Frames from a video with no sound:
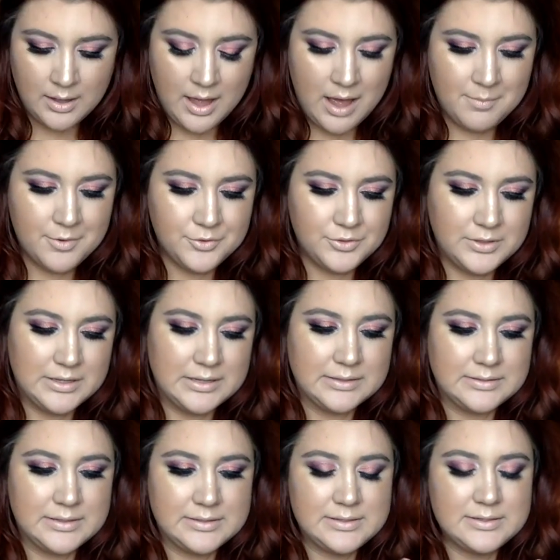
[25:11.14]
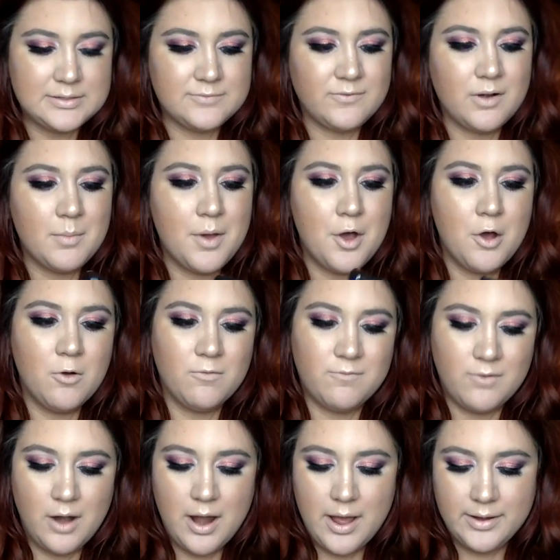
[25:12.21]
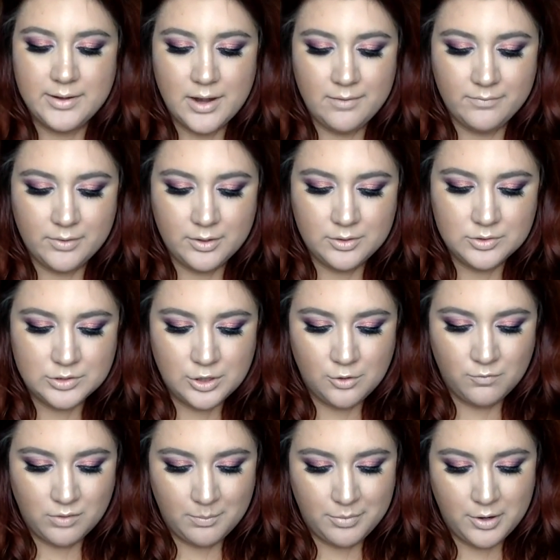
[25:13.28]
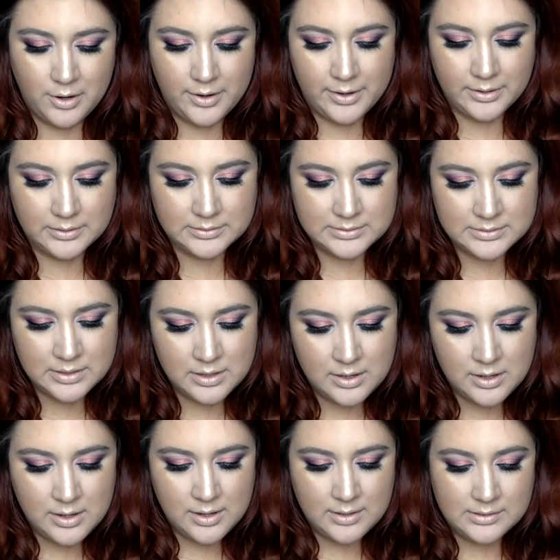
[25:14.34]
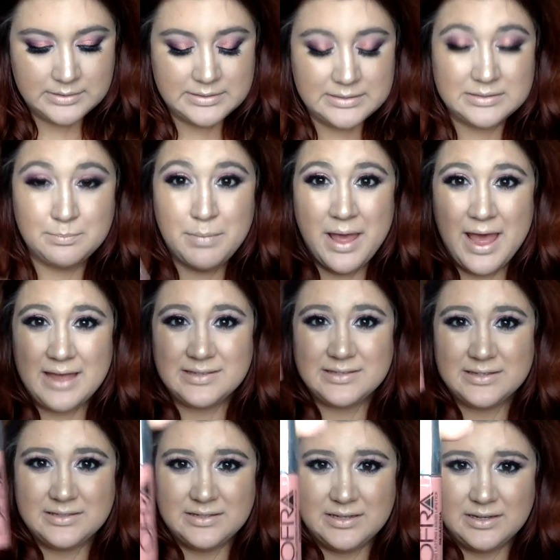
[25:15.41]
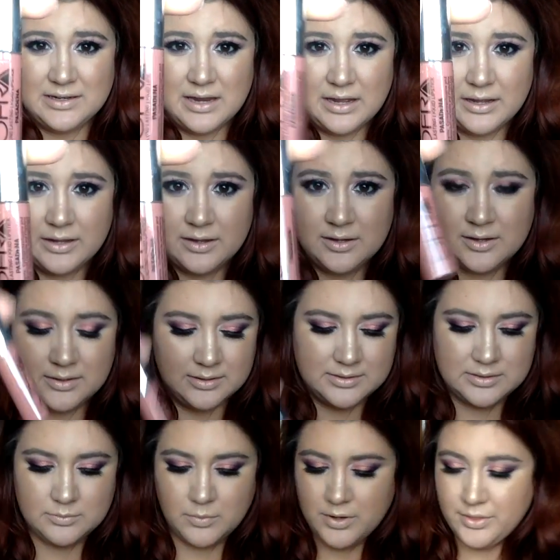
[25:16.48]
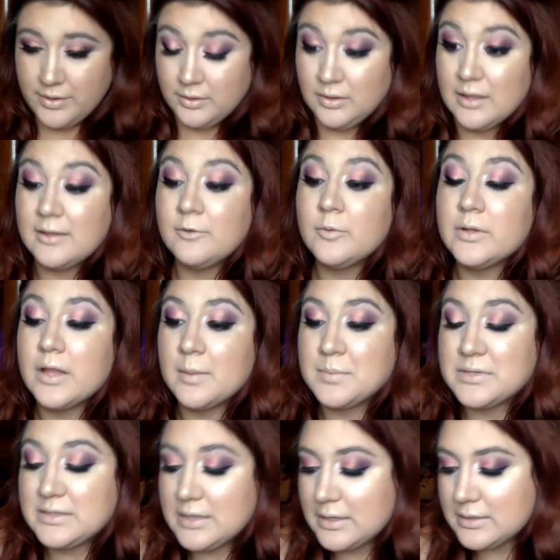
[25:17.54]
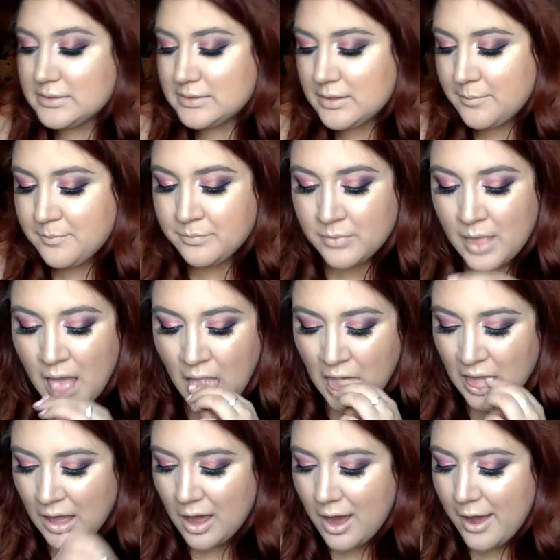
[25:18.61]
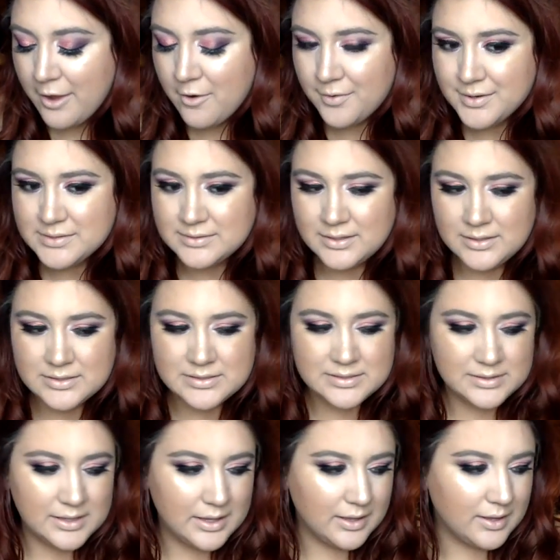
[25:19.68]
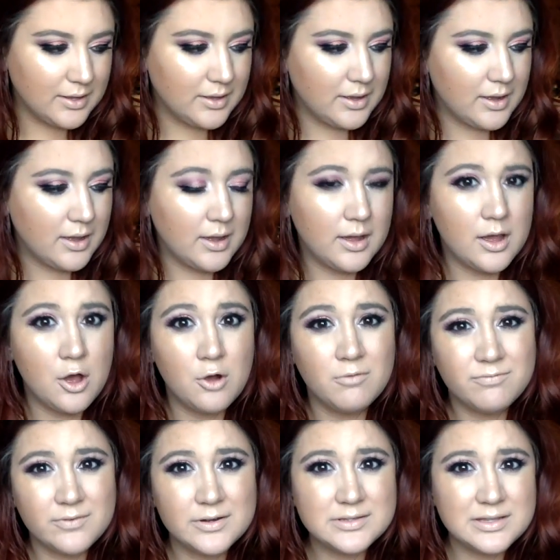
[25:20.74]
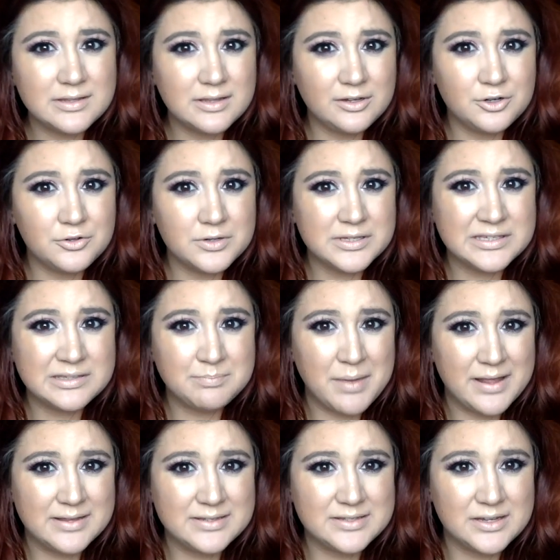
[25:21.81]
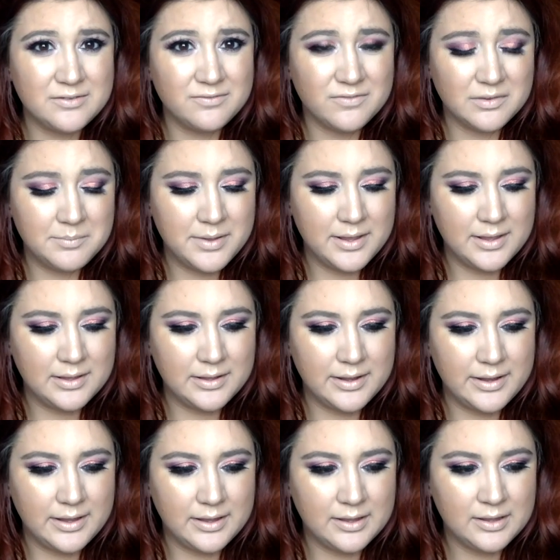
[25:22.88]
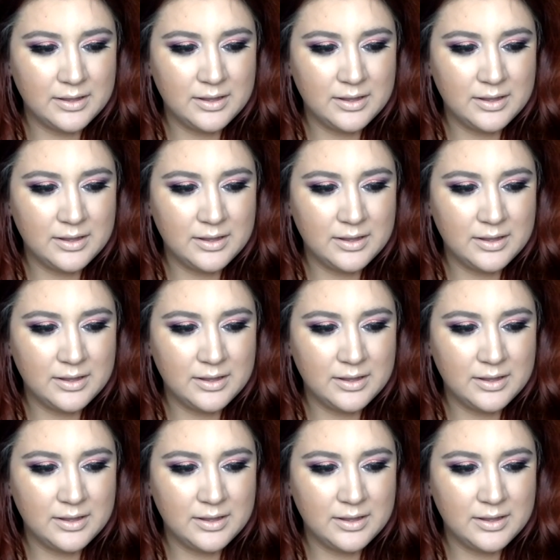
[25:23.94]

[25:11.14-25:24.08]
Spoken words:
How about this? This is from Ofra. I never use Ofra products. This is Pasadena, and this is one of their liquid lipsticks. I honestly just think Ofra's a little expensive for being like,